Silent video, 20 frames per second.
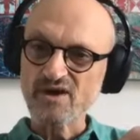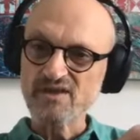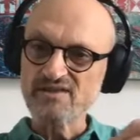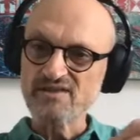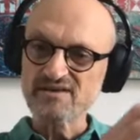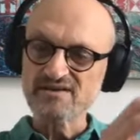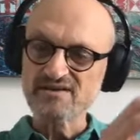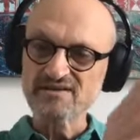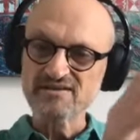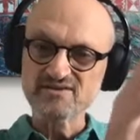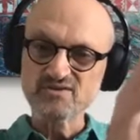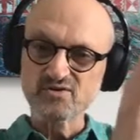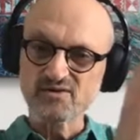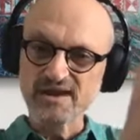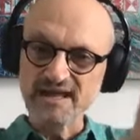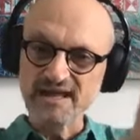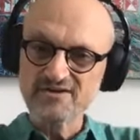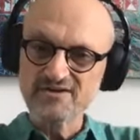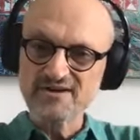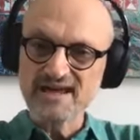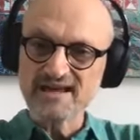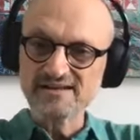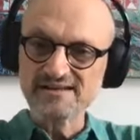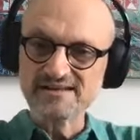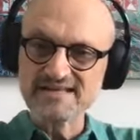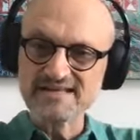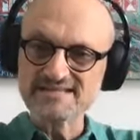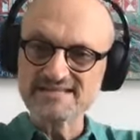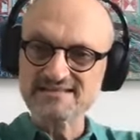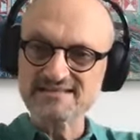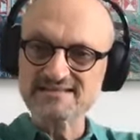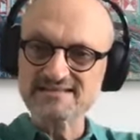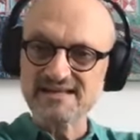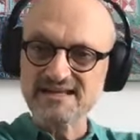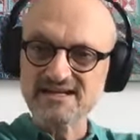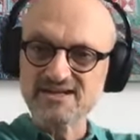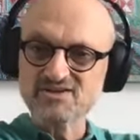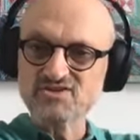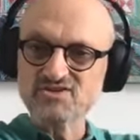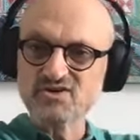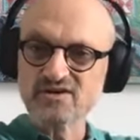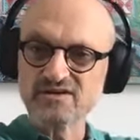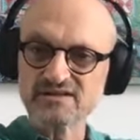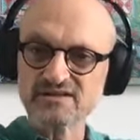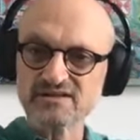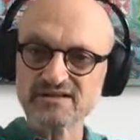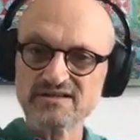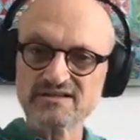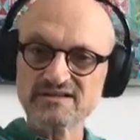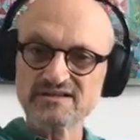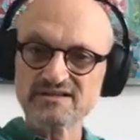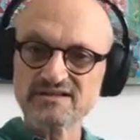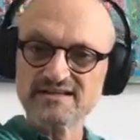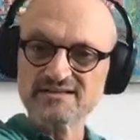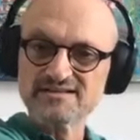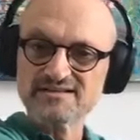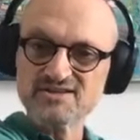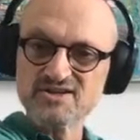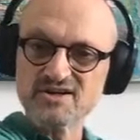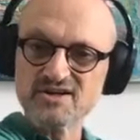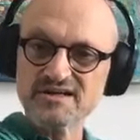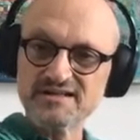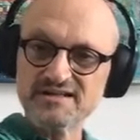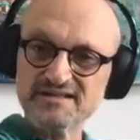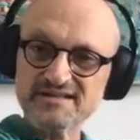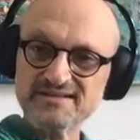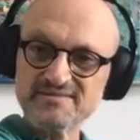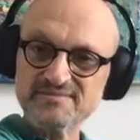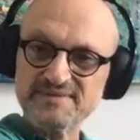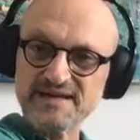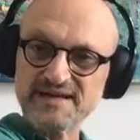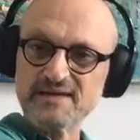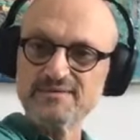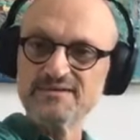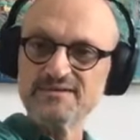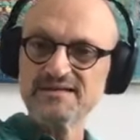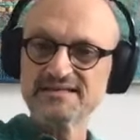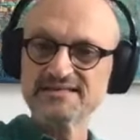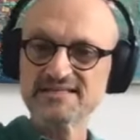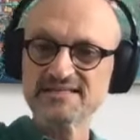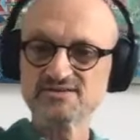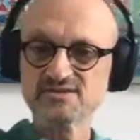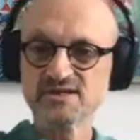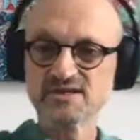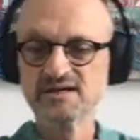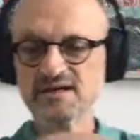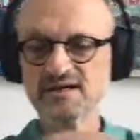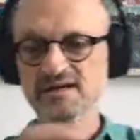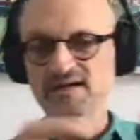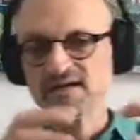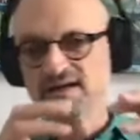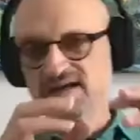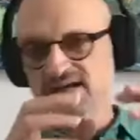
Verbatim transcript: whether you're in an adolescent, in a toddler, in a child, in a baby, etc.